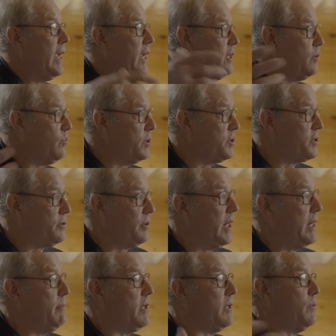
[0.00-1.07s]
into a
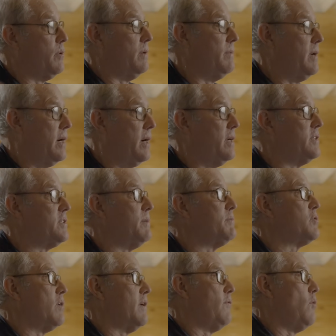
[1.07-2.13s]
stream, into some
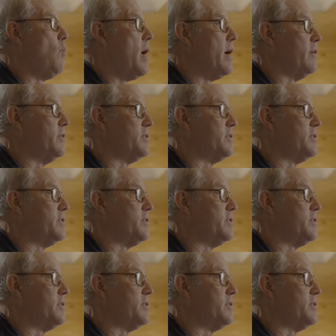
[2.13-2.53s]
sort of a water